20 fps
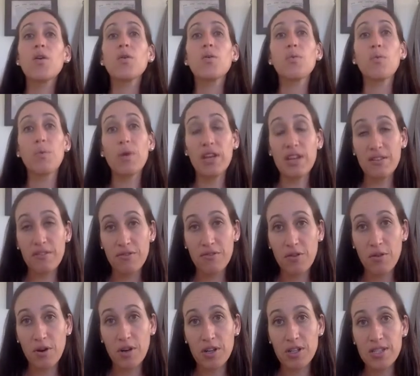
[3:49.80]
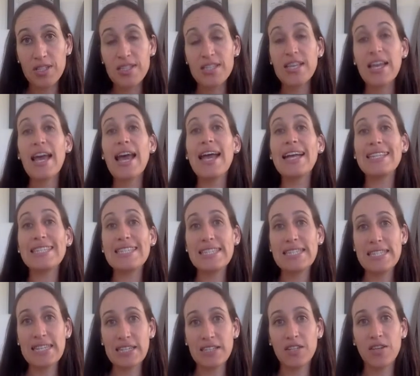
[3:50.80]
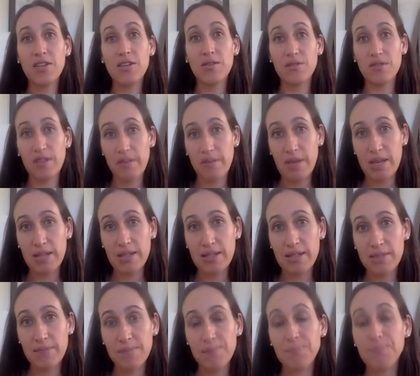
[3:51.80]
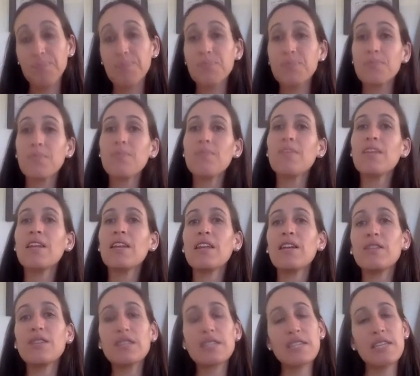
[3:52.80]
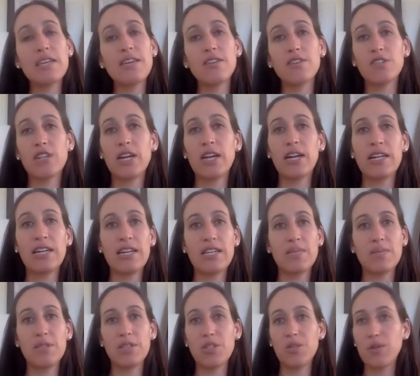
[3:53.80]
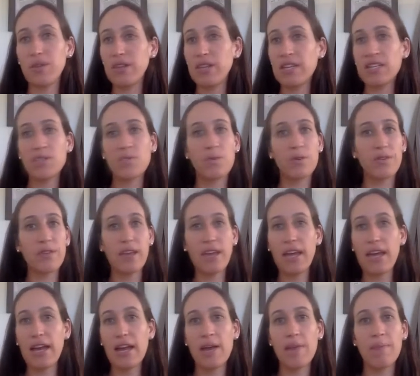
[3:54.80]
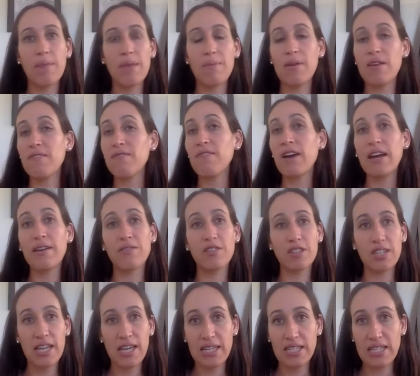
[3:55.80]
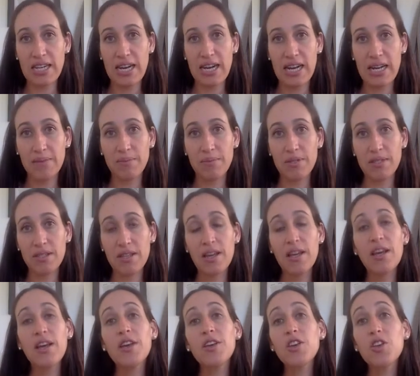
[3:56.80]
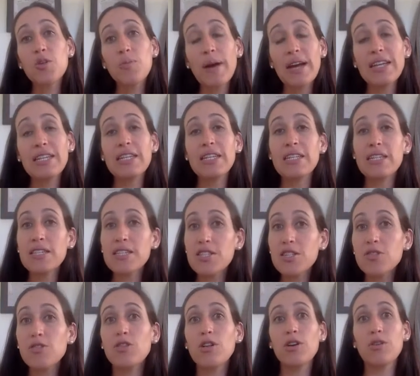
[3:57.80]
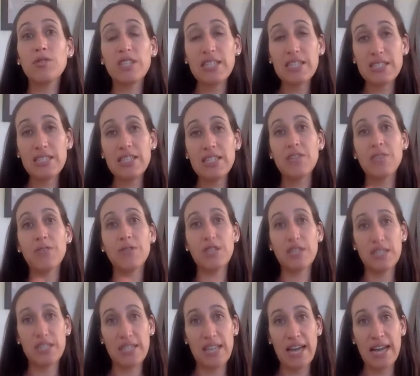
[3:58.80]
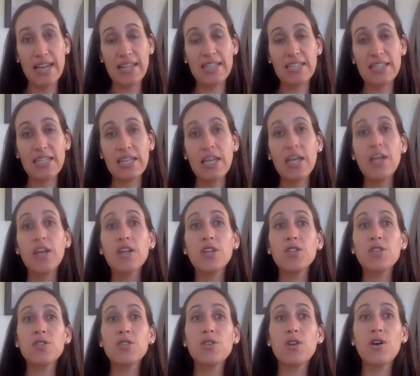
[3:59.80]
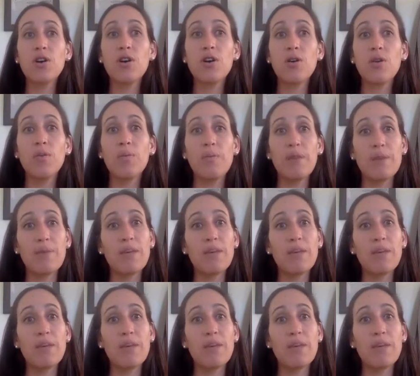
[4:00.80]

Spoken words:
Reinforce and stick to those limits. Now, let's say your child has been doing this where they get up maybe 5 or 10 times. You might need to slowly decrease that. So maybe